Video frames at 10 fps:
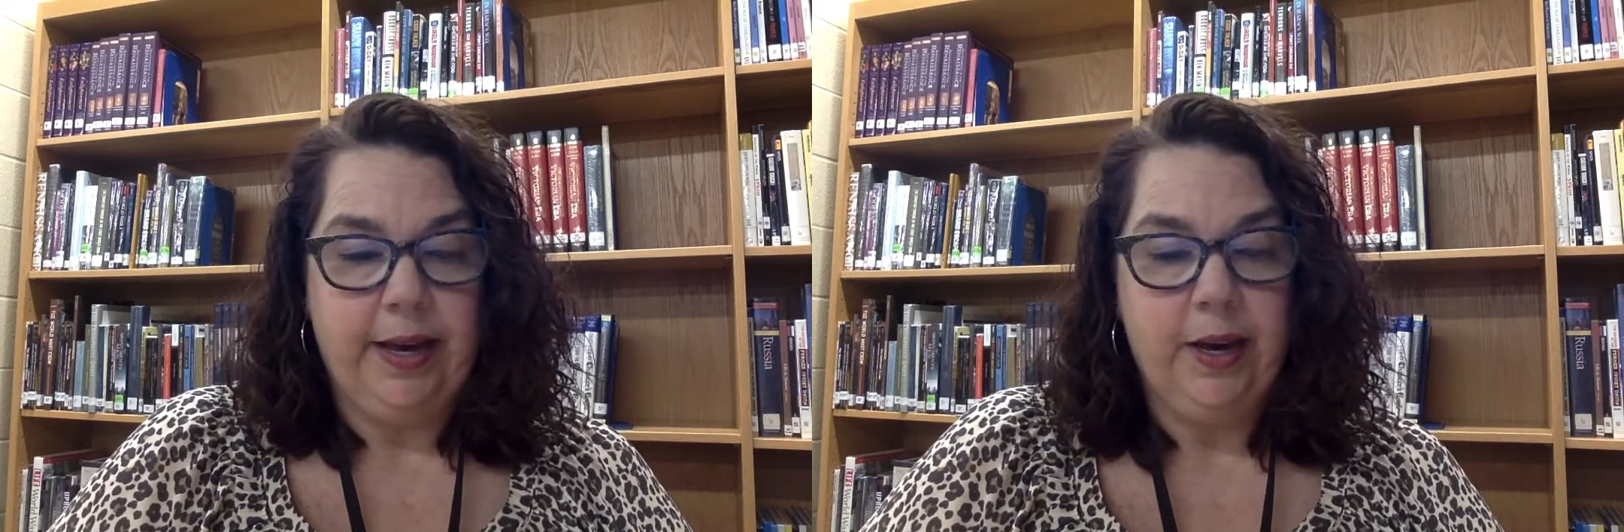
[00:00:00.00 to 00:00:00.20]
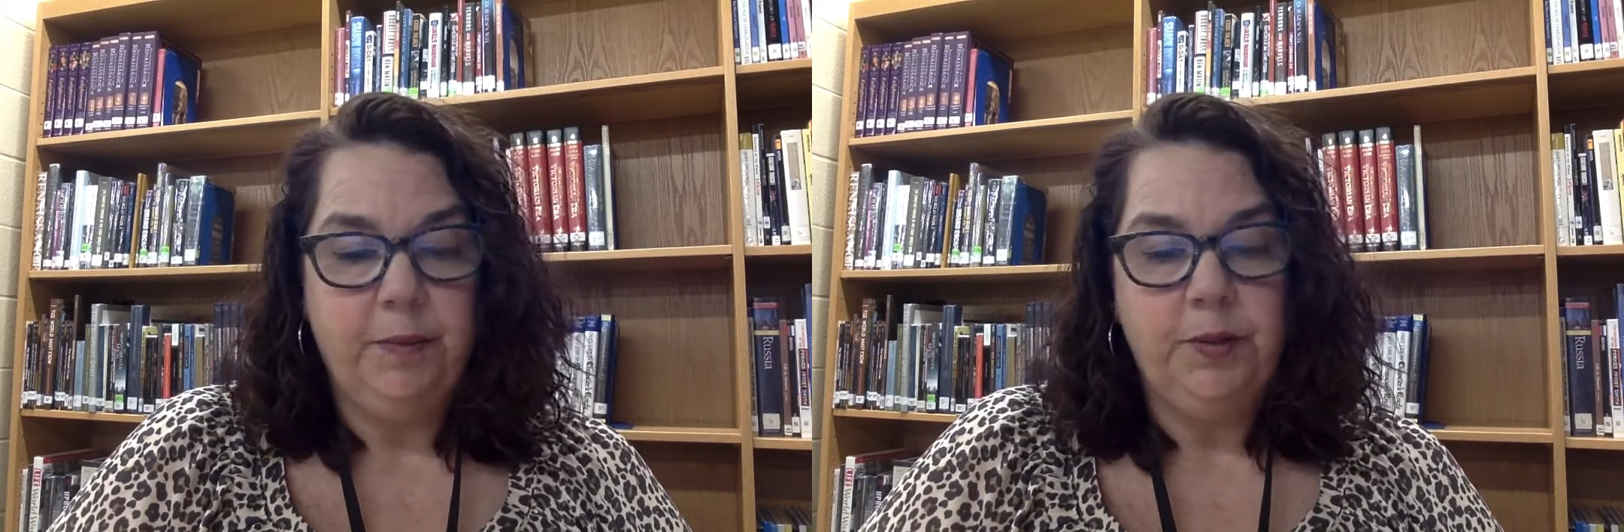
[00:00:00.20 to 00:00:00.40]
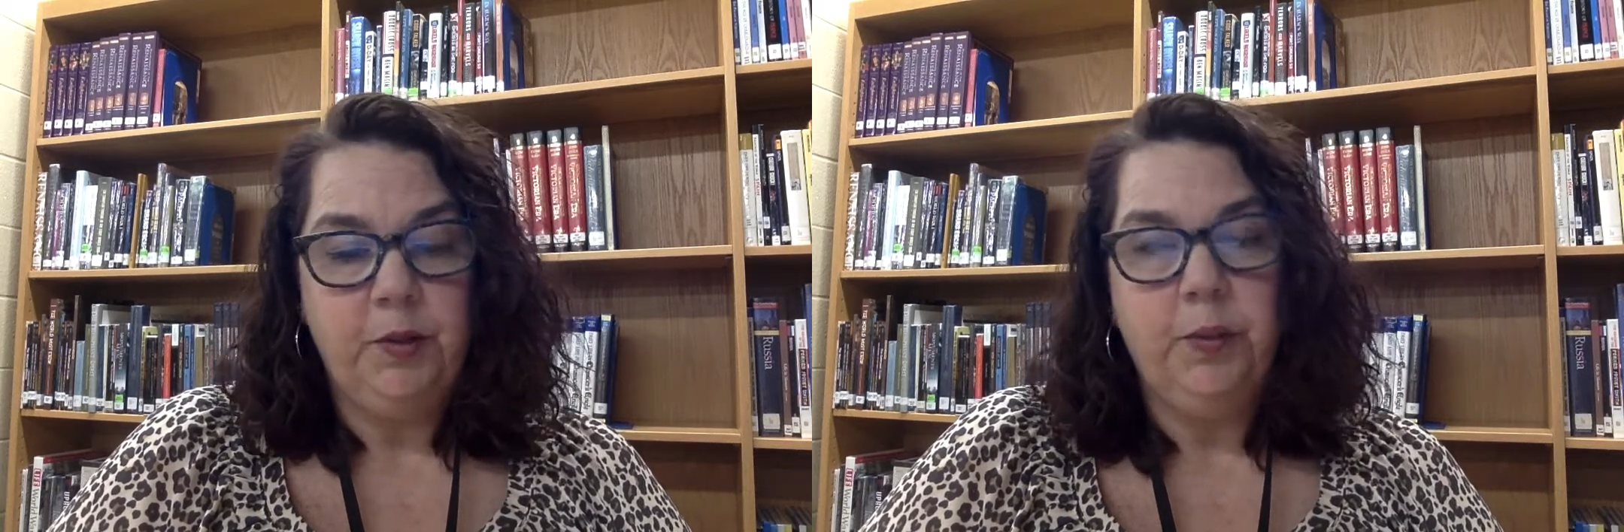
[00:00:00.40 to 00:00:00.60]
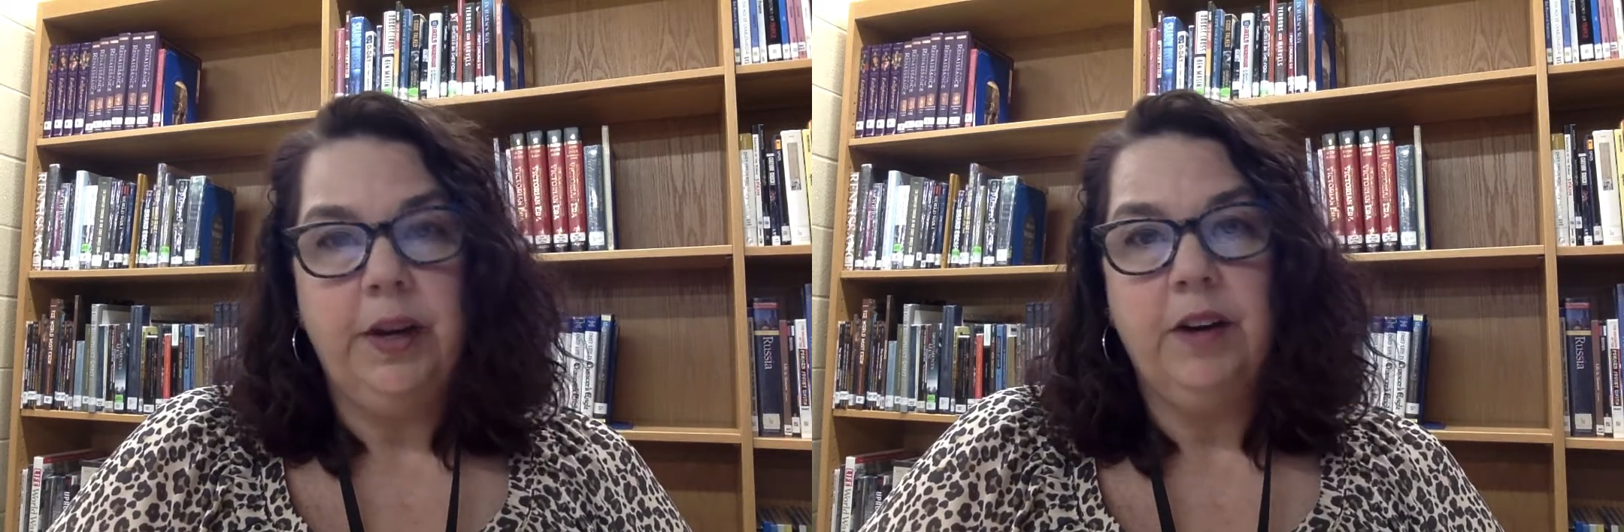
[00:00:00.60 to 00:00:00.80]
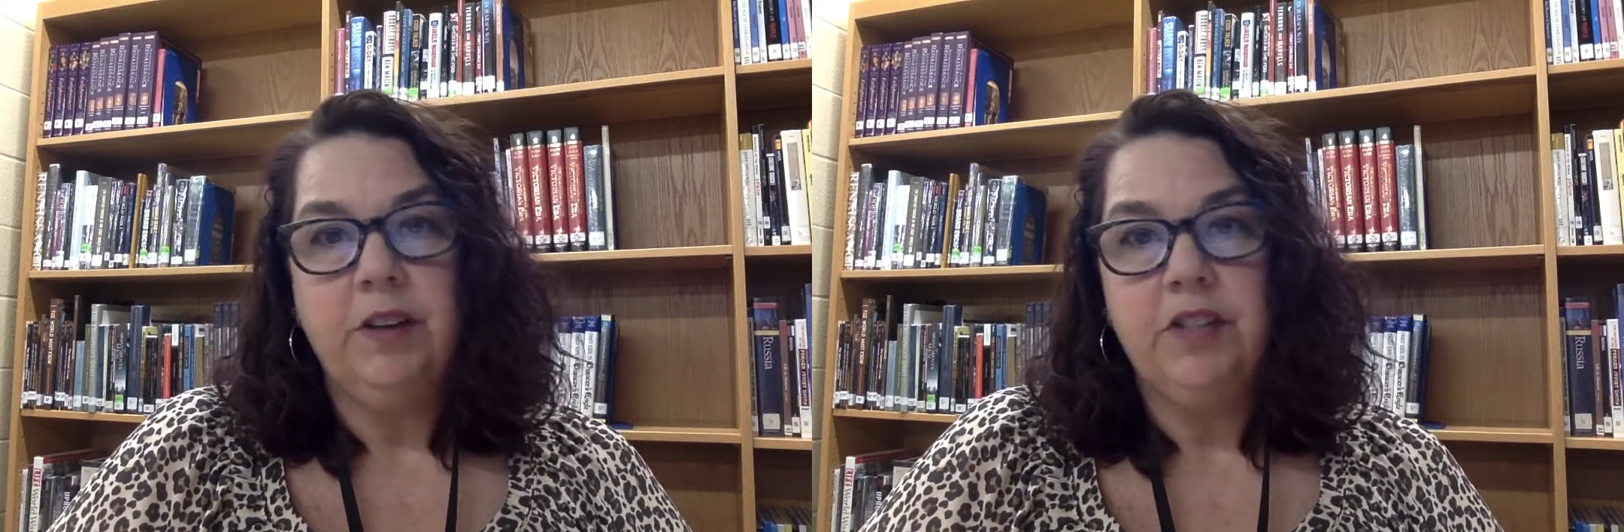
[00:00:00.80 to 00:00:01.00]
up to
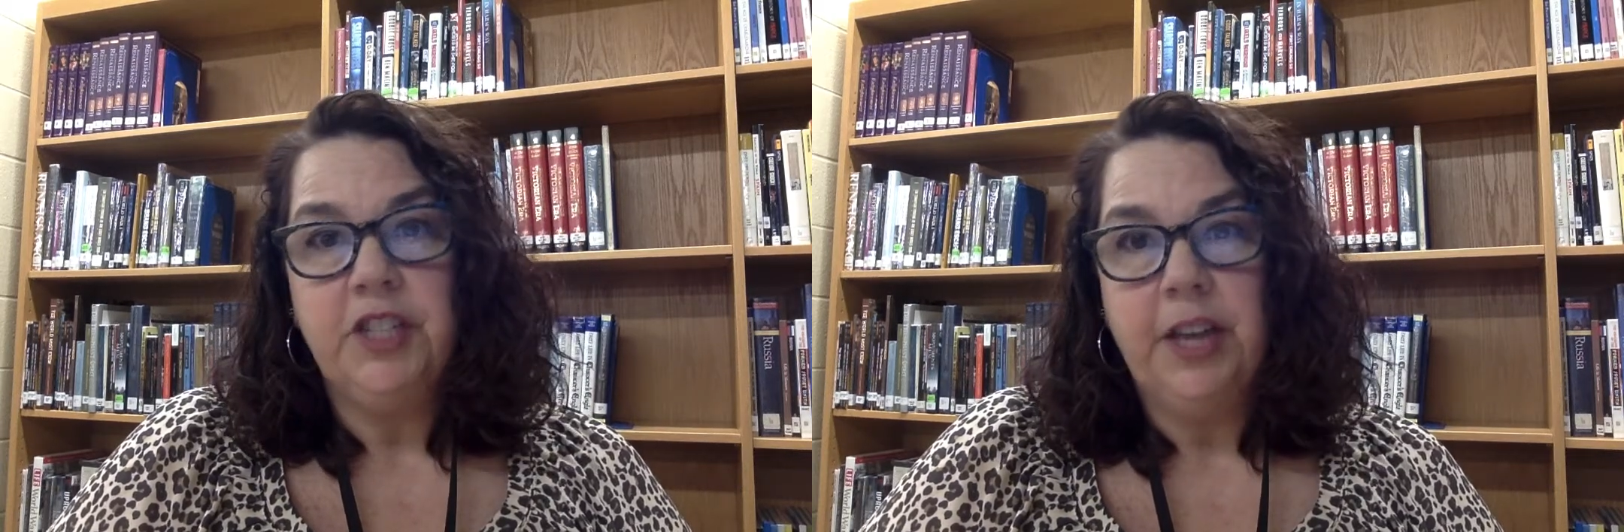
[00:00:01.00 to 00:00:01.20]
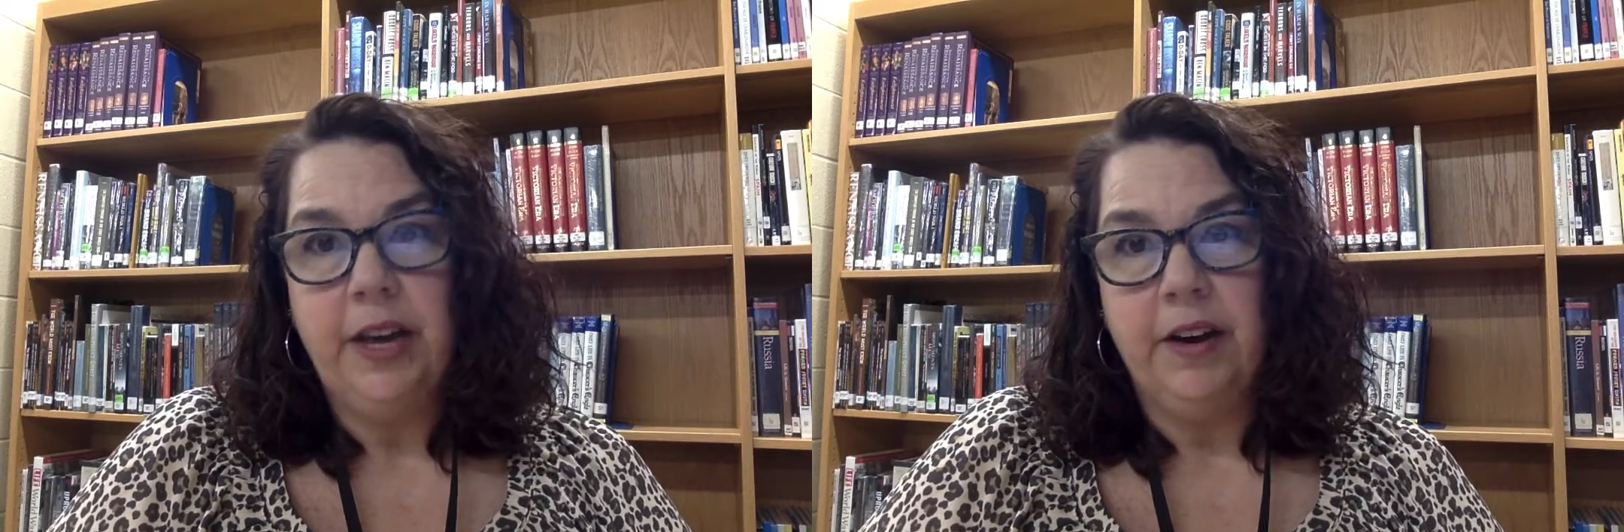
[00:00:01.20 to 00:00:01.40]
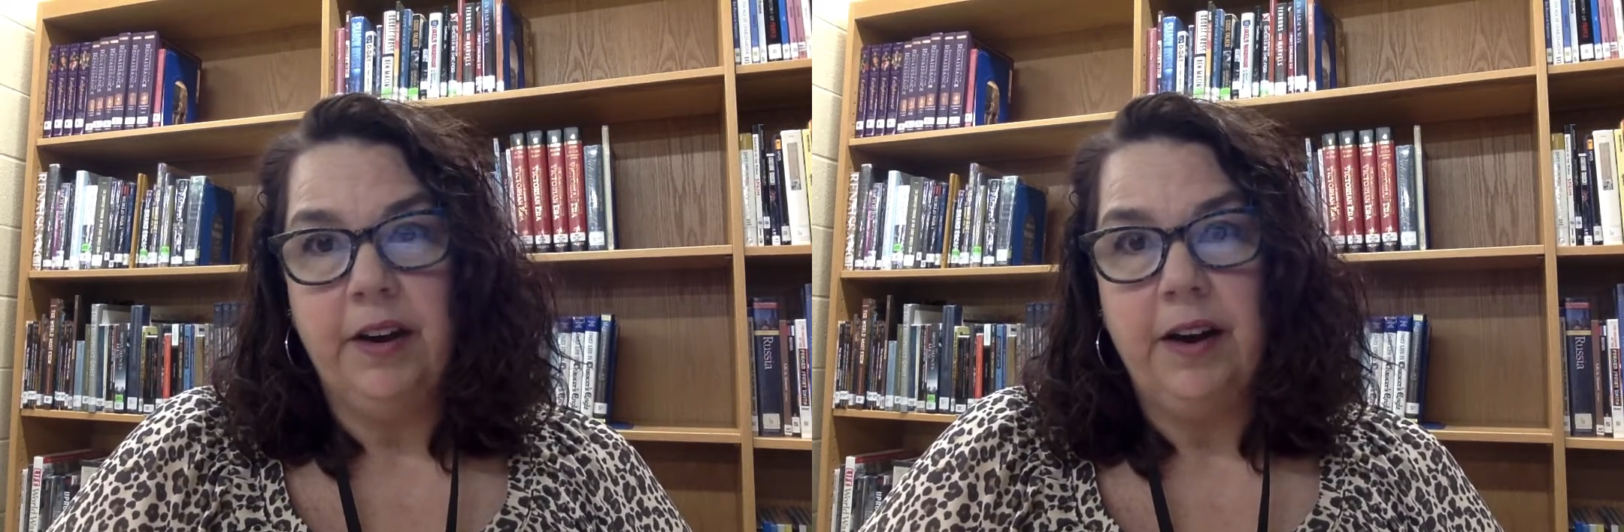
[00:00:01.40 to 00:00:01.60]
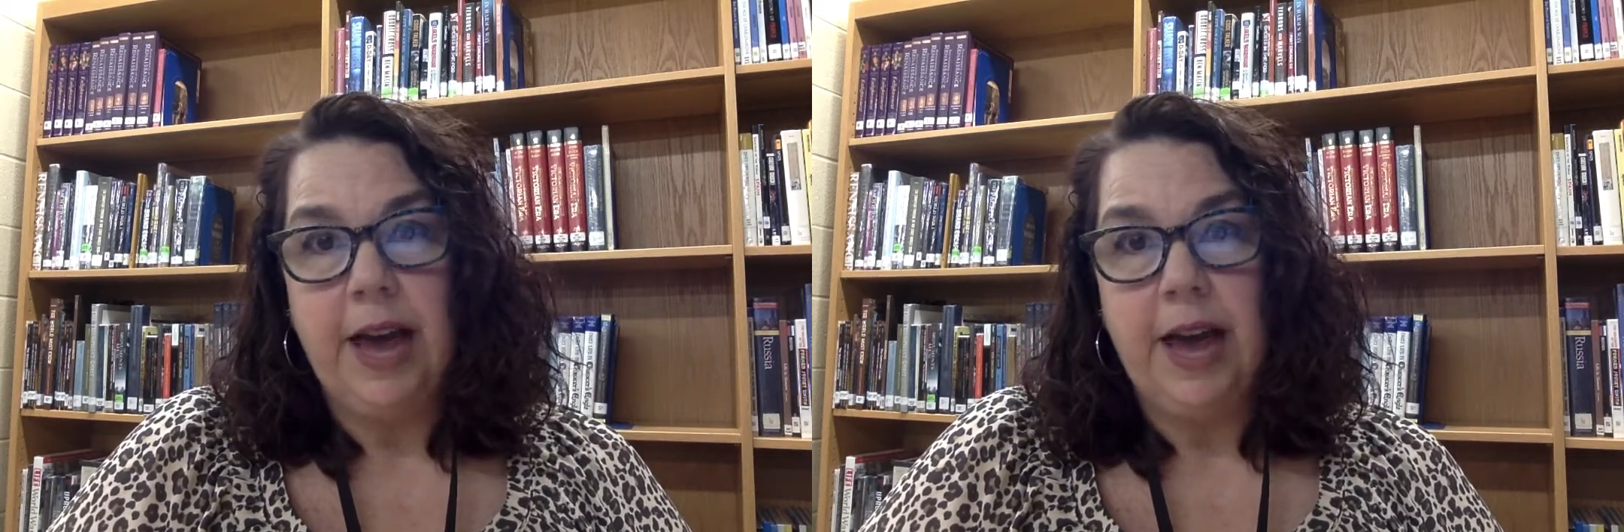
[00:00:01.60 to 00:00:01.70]
where her chair